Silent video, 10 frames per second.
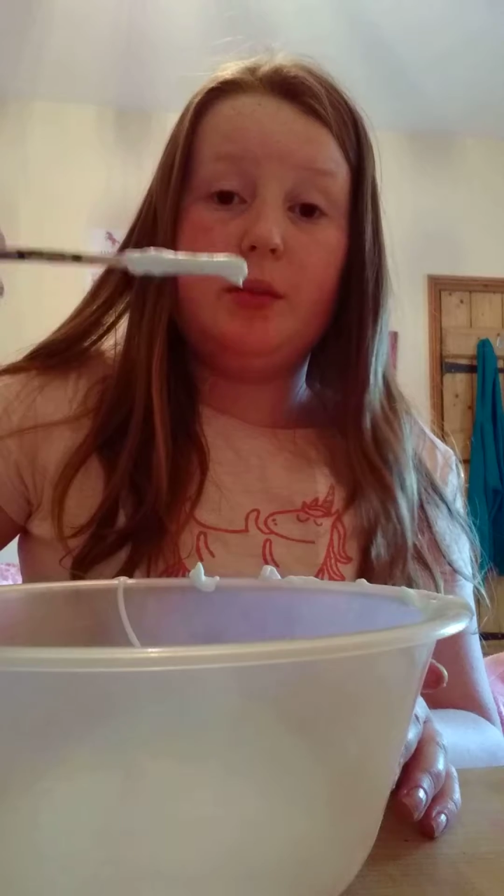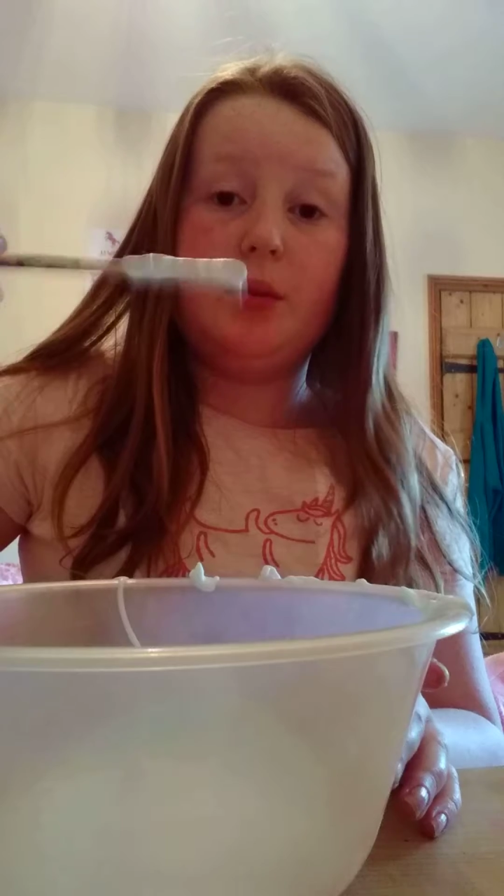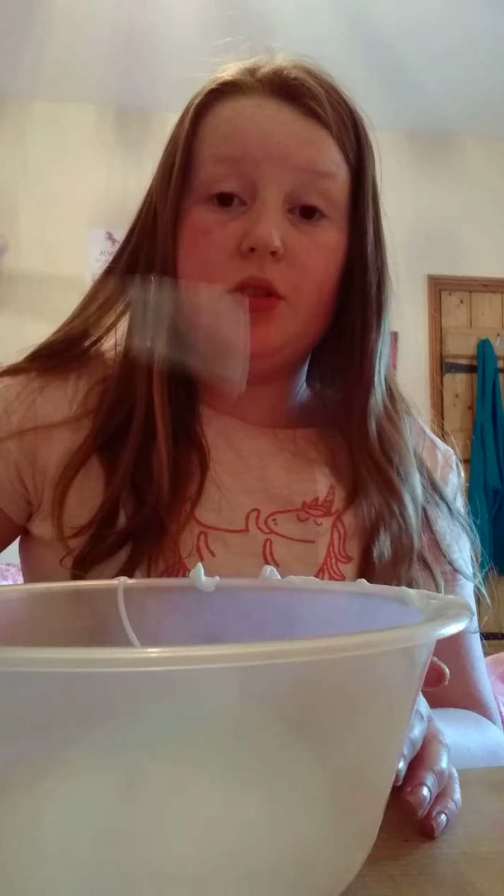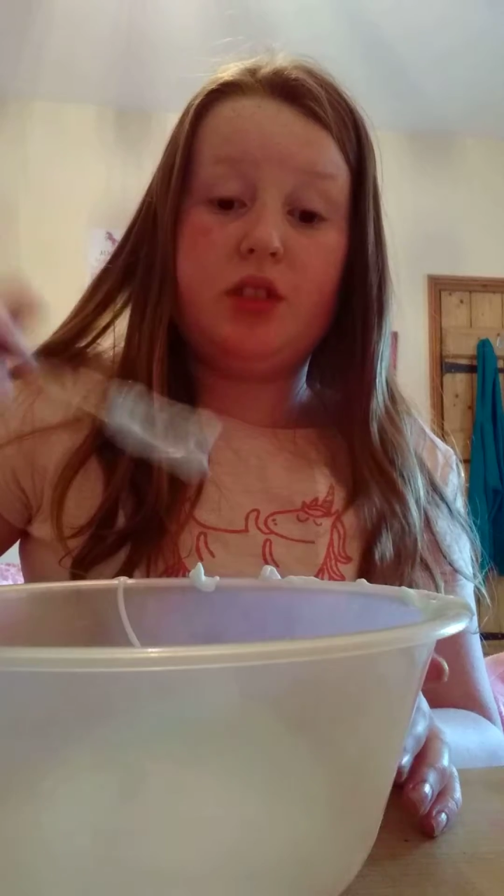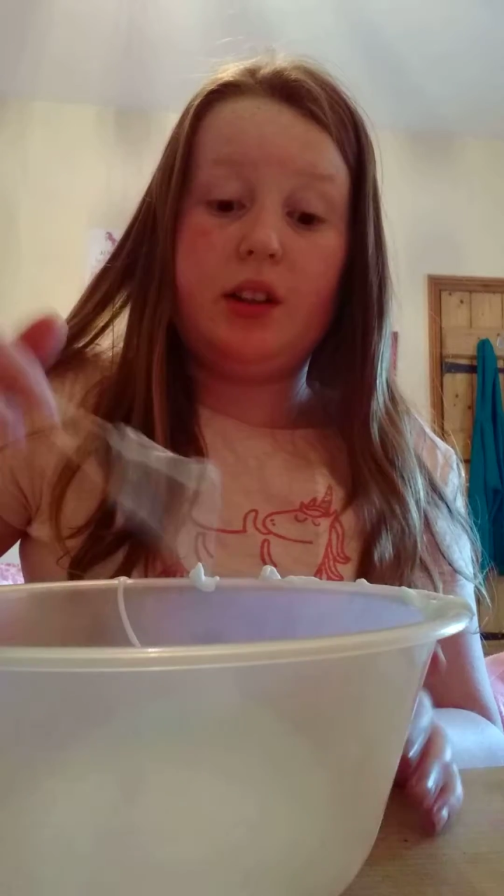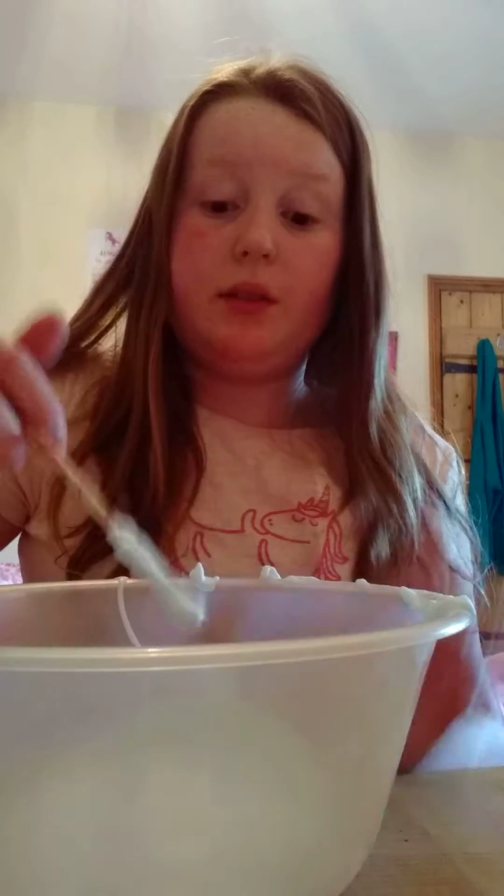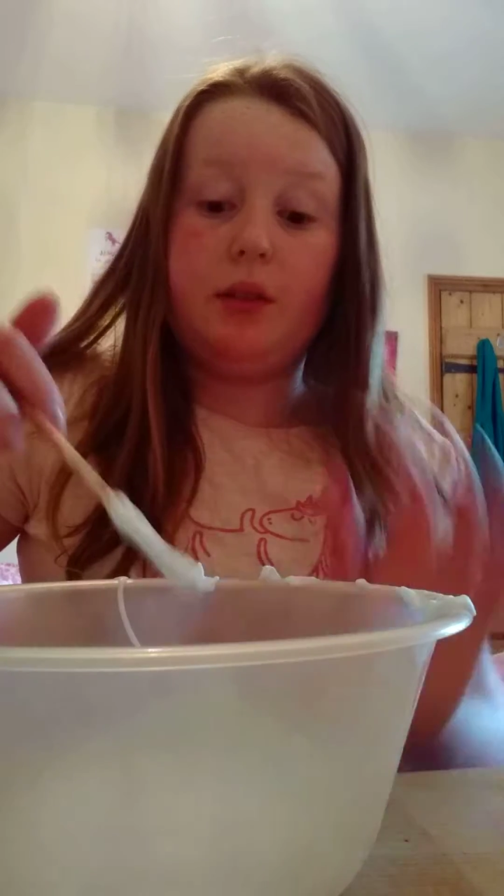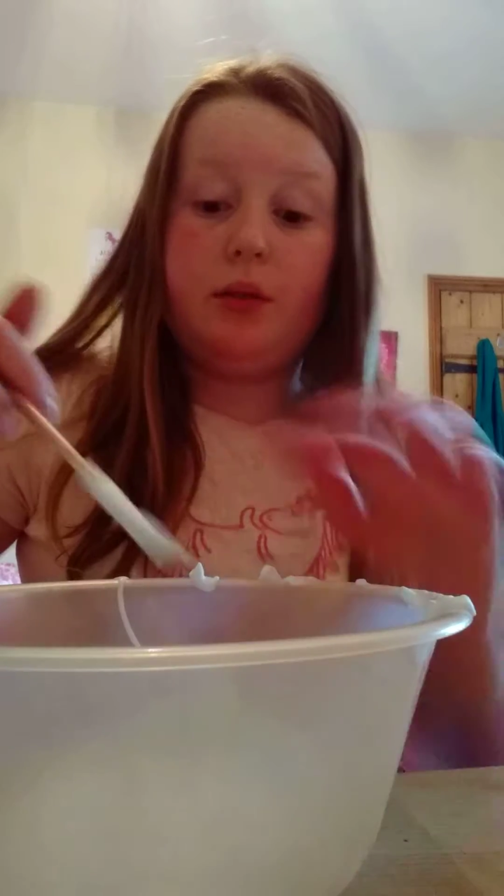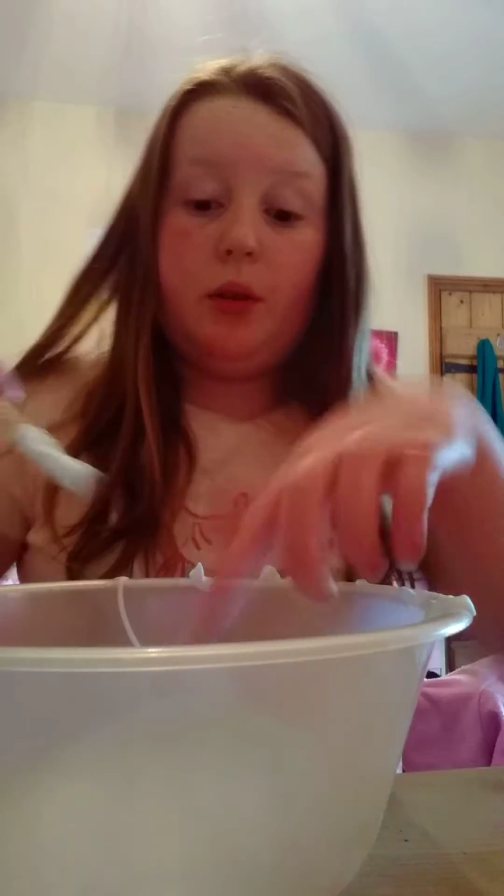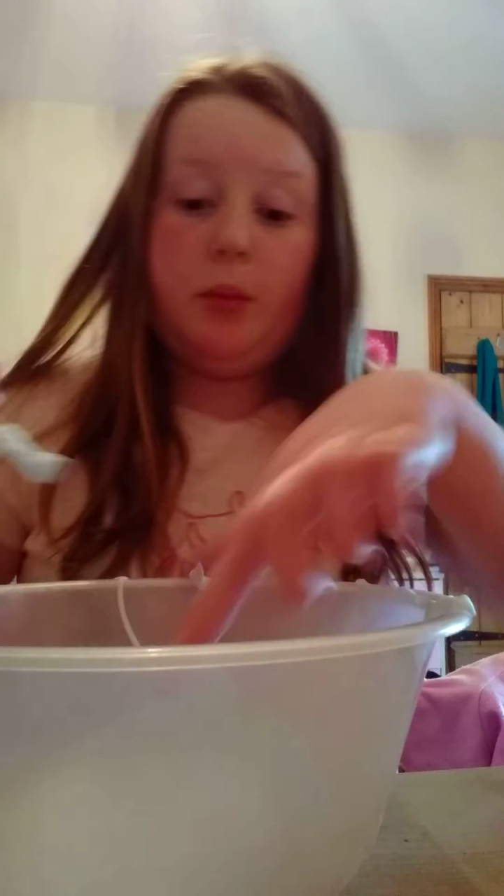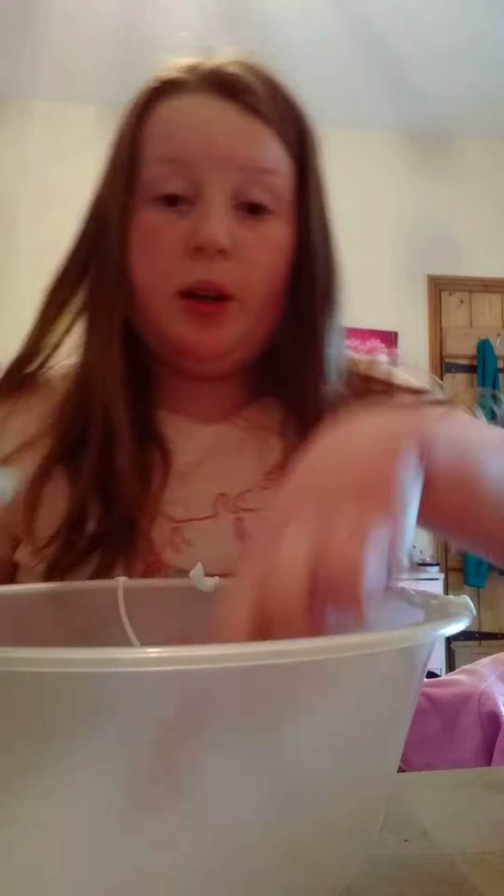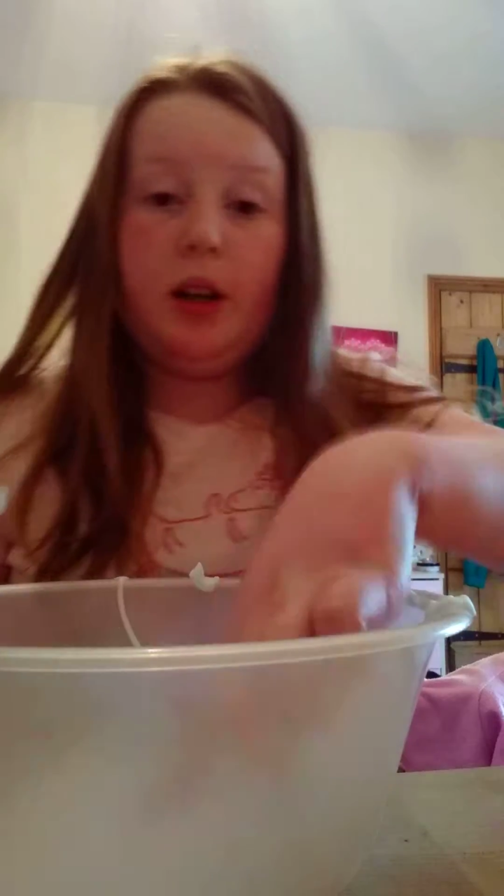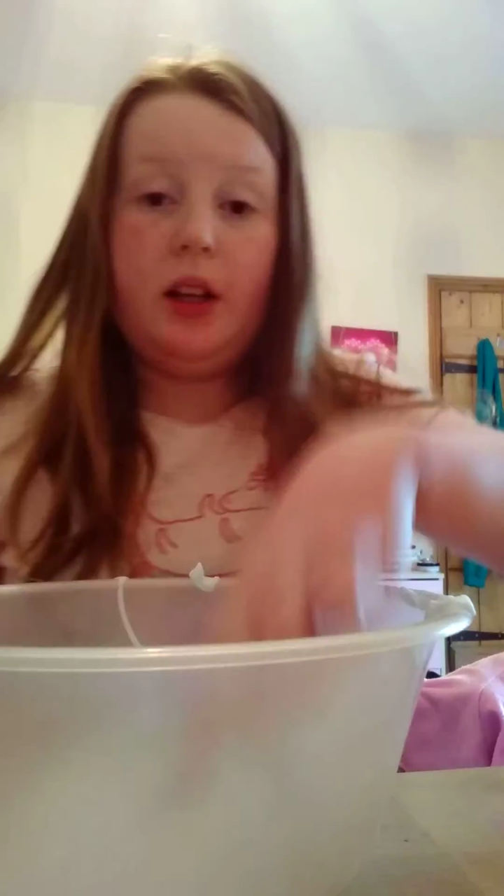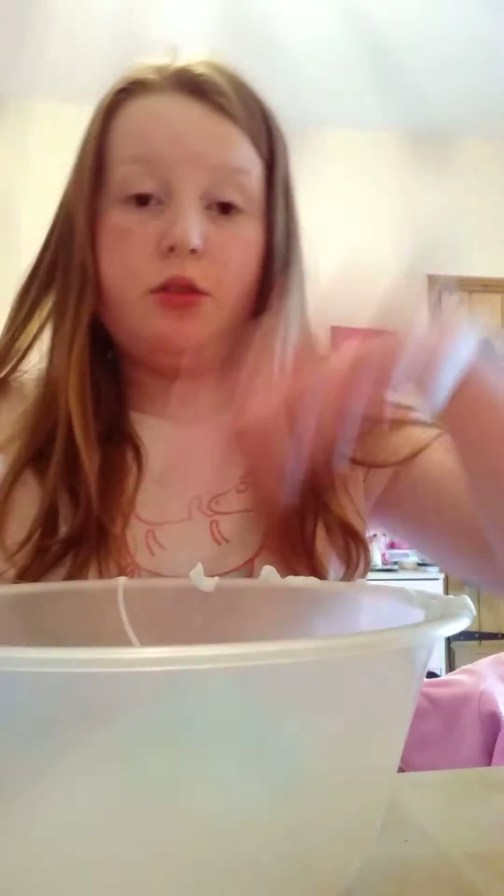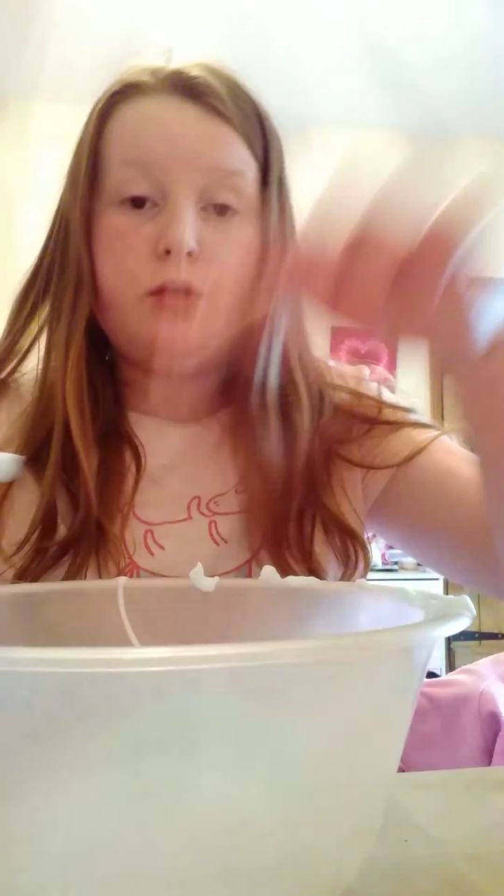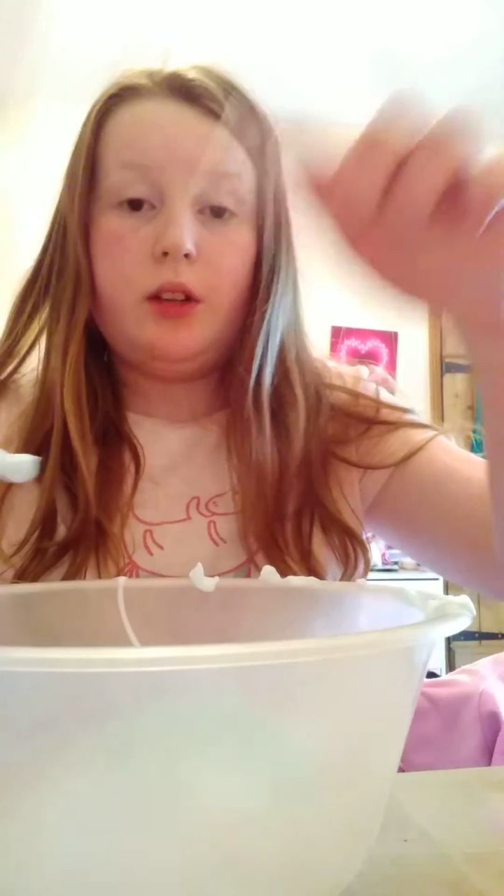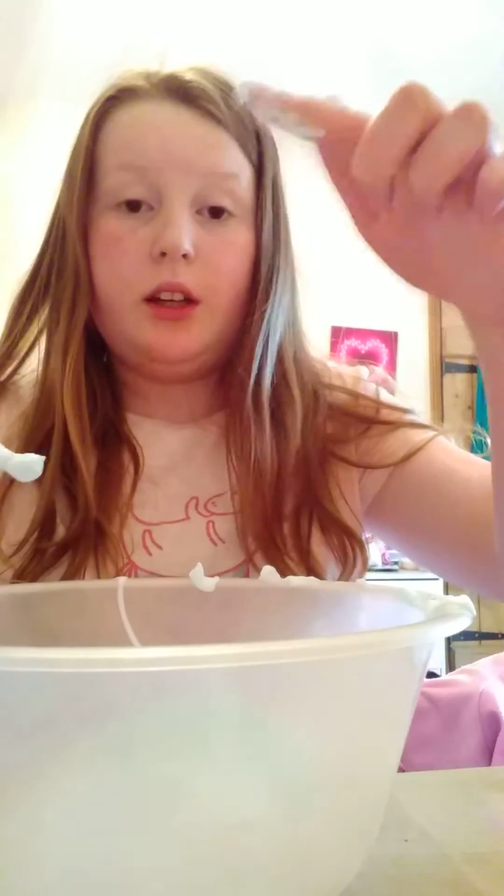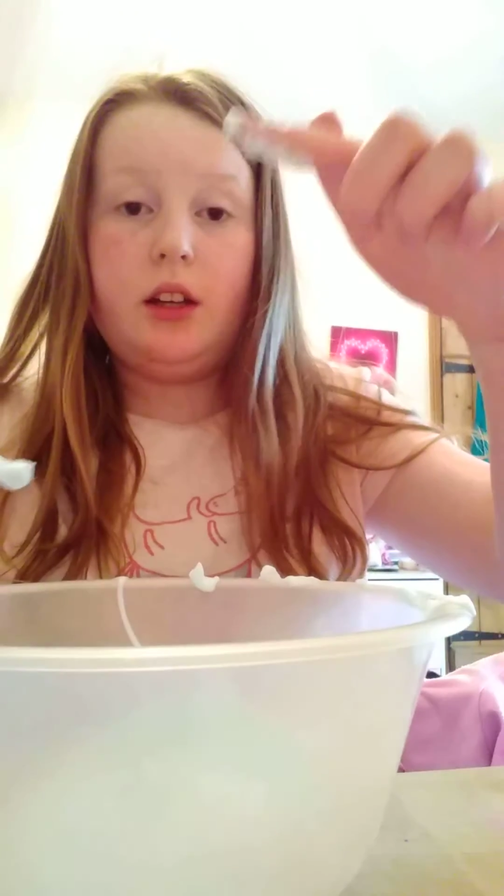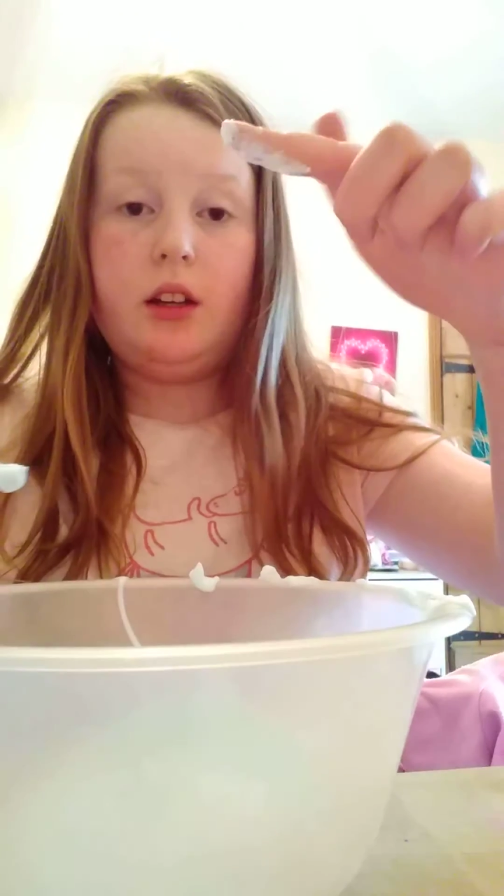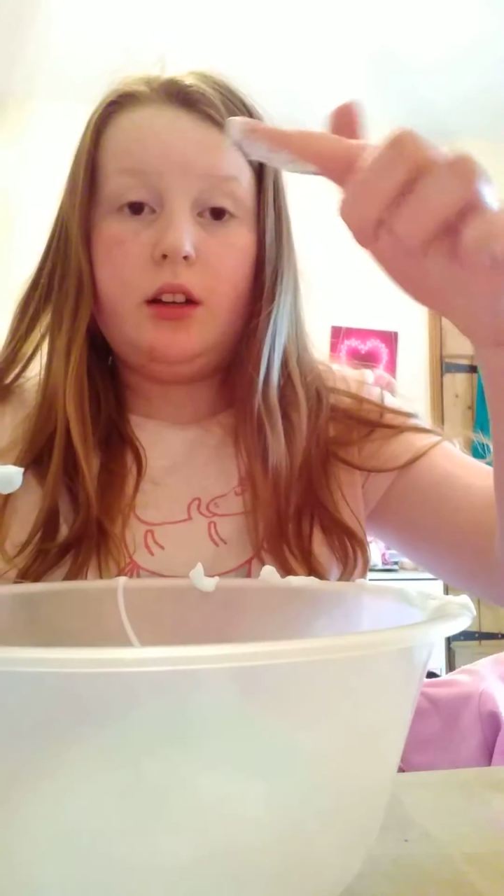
much shaving foam in, literally.